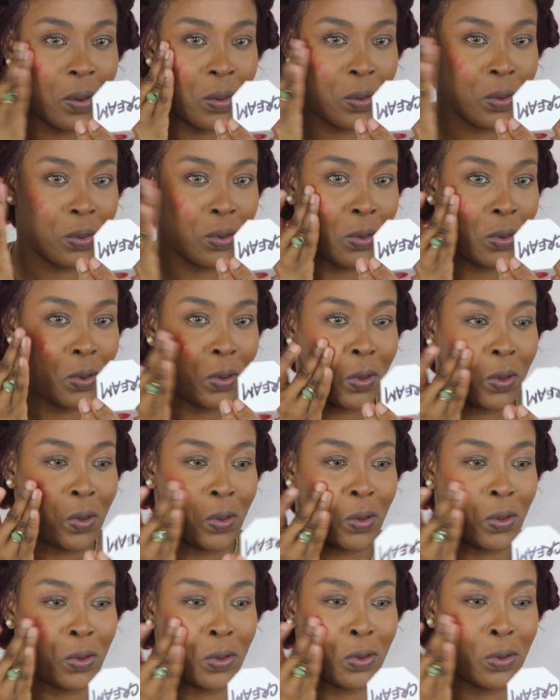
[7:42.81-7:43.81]

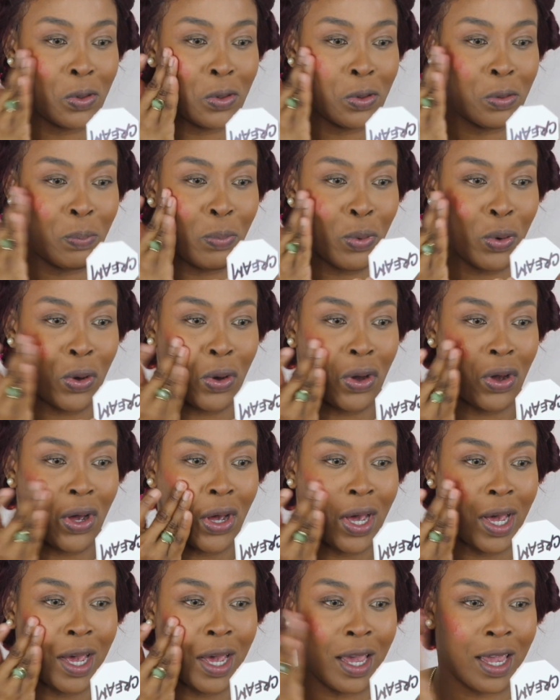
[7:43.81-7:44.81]
Oh
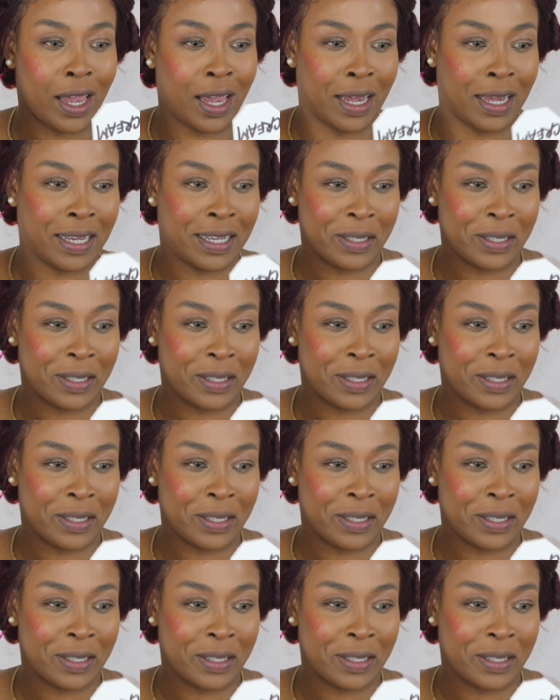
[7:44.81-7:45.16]
boy.